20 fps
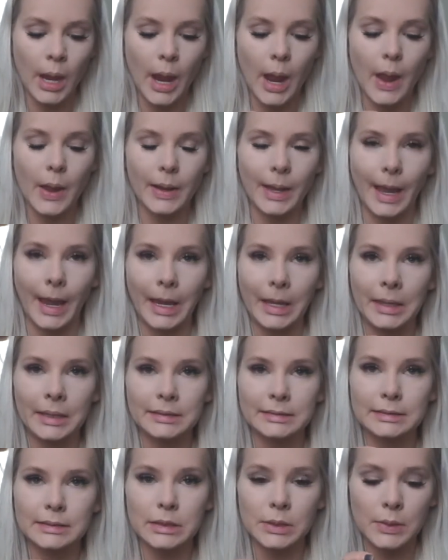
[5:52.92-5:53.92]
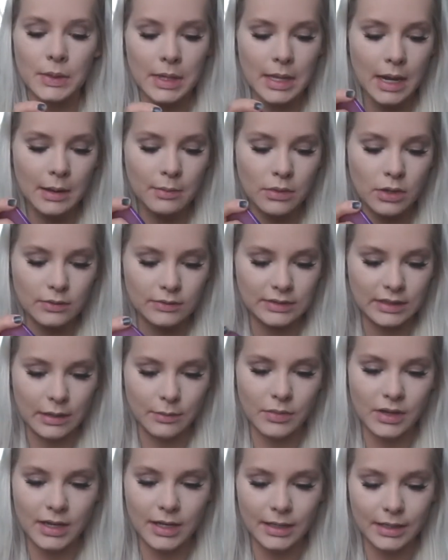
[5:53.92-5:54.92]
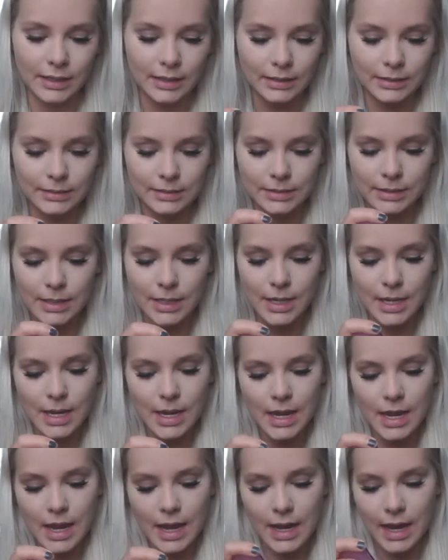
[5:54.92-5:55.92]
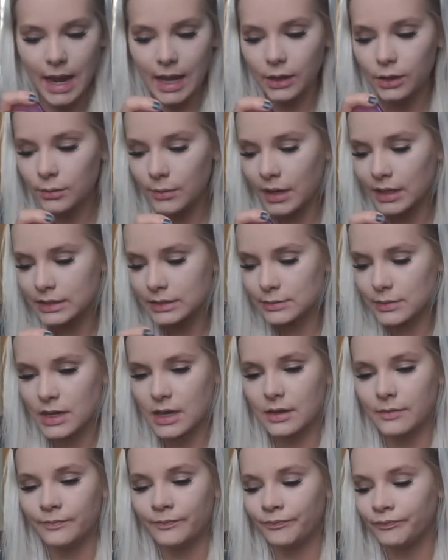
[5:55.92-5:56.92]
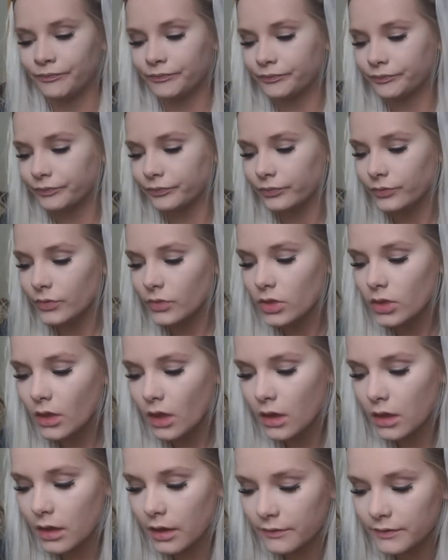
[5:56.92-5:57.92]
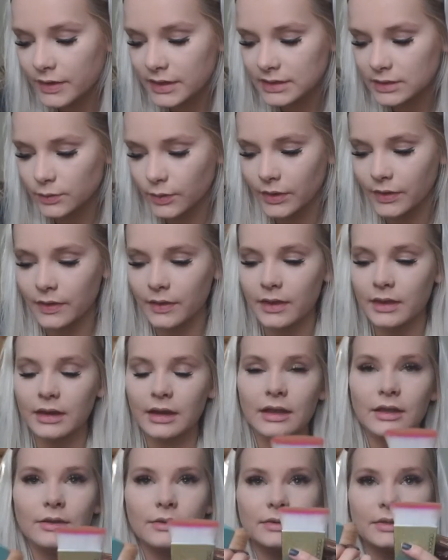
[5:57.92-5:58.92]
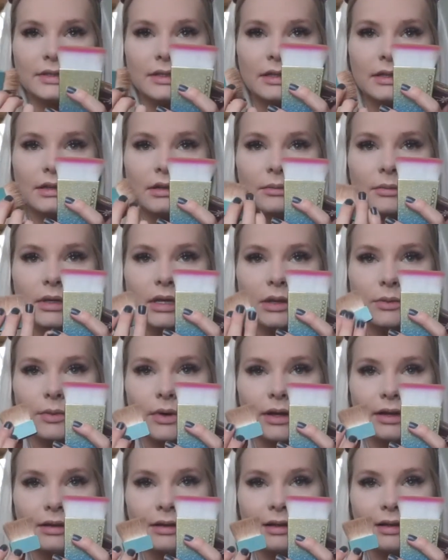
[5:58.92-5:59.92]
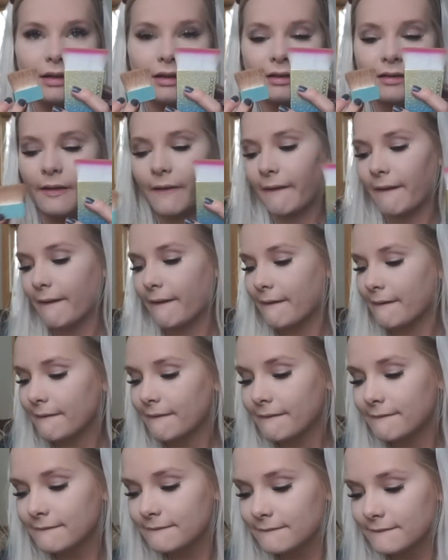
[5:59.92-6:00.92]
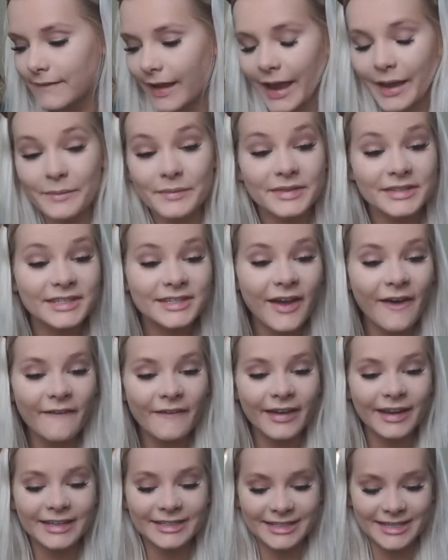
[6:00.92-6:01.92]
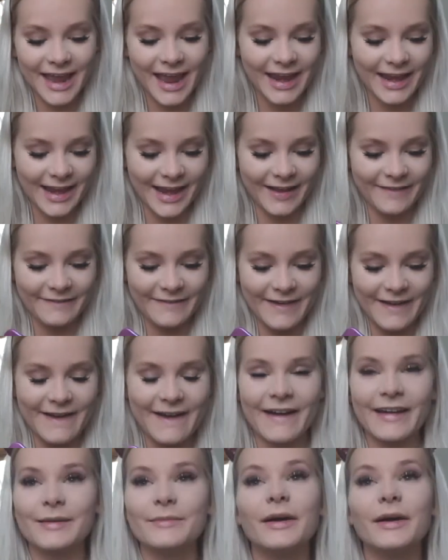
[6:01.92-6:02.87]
Okay, this is the one that I'm using because it kind of reminds me of this one that I used, the little mini one. I'm so excited, I forgot